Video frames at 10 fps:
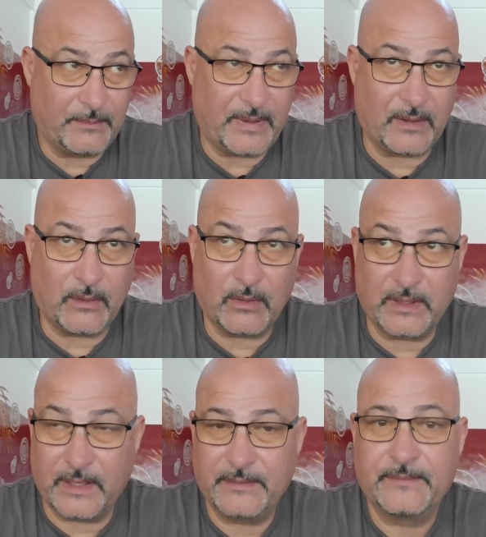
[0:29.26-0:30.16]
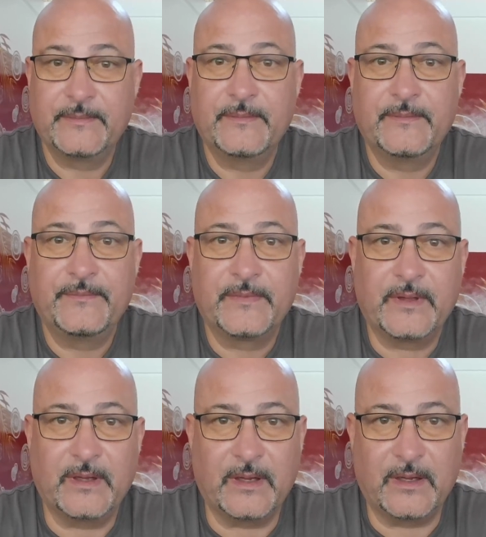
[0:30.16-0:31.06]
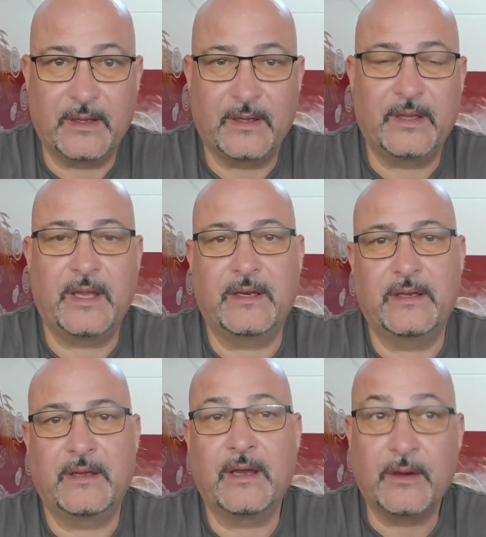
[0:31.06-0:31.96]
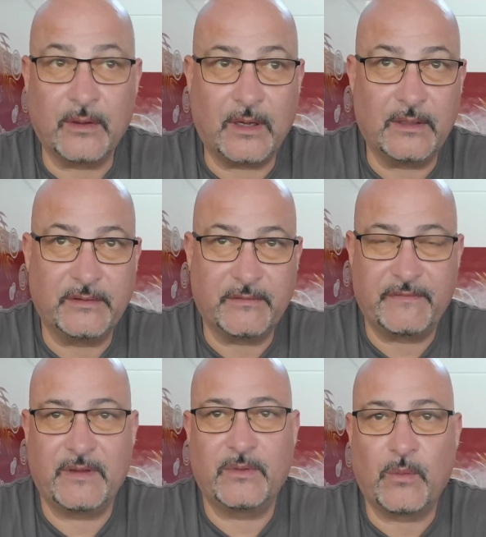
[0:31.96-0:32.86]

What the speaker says: Panglao, and